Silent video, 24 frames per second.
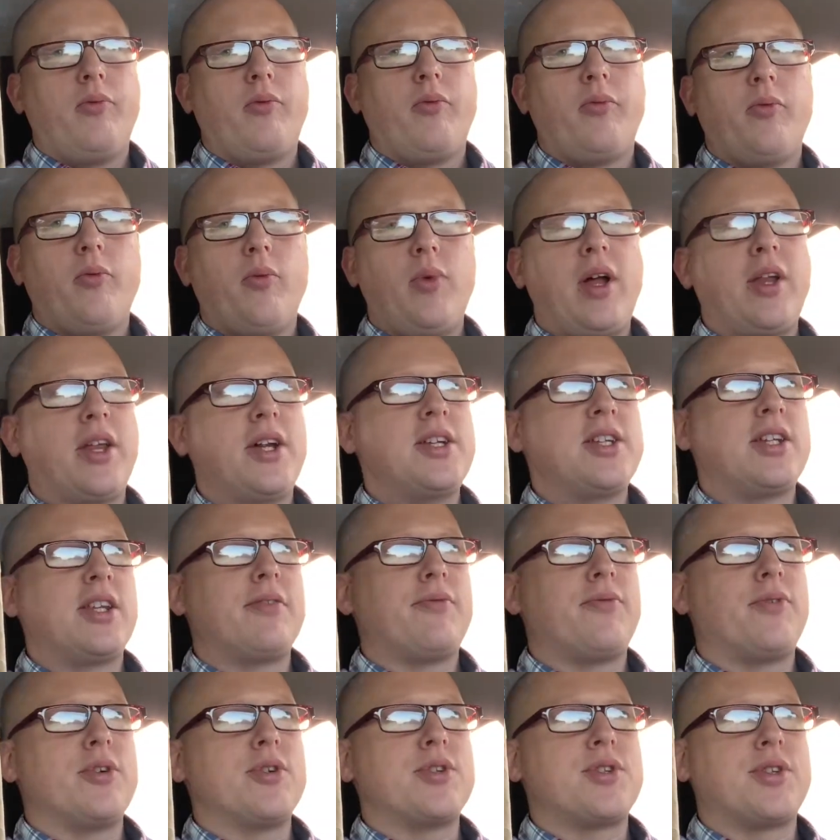Well into the
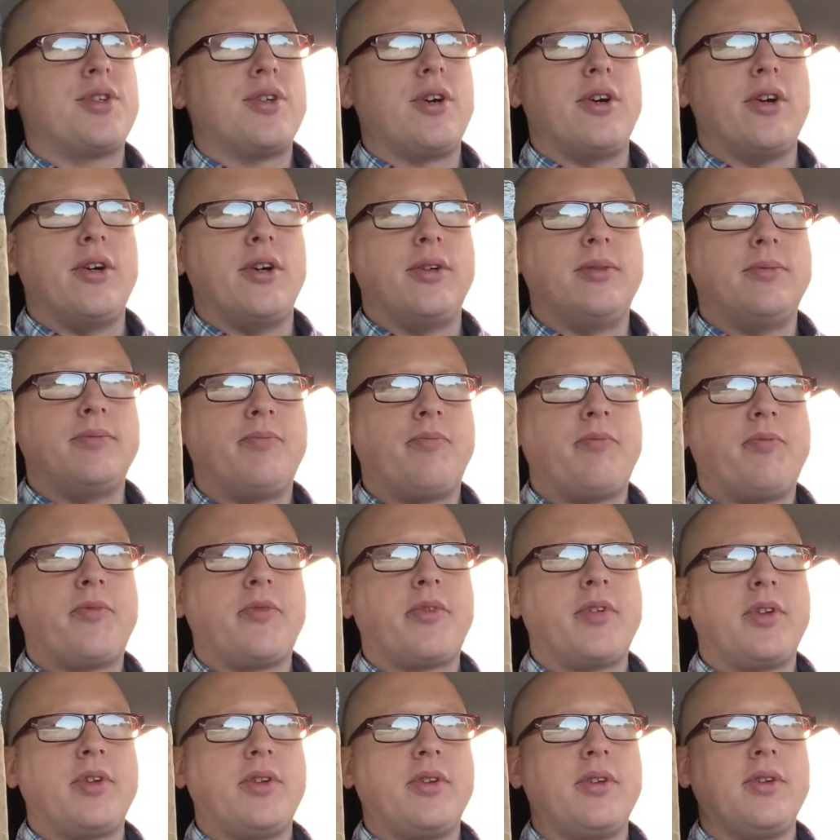first third.
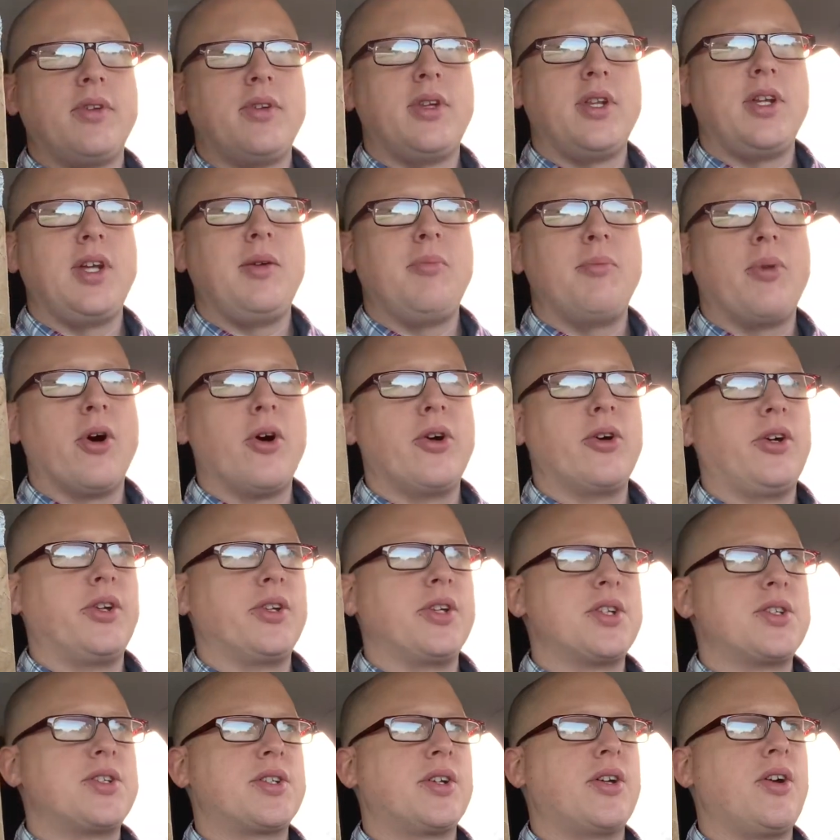The burn on
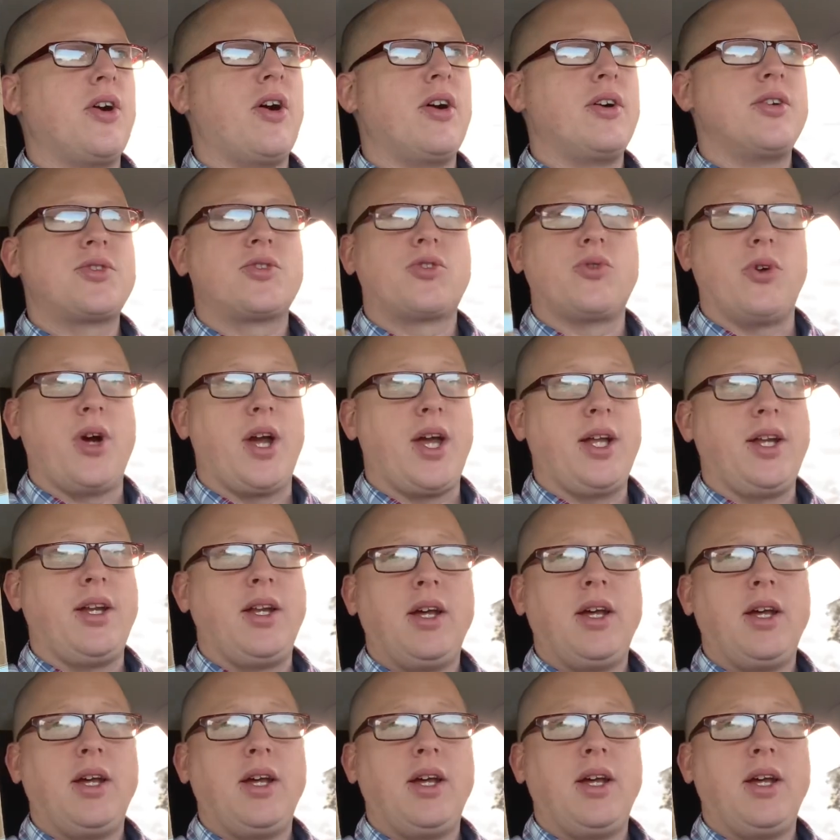this cigar is great.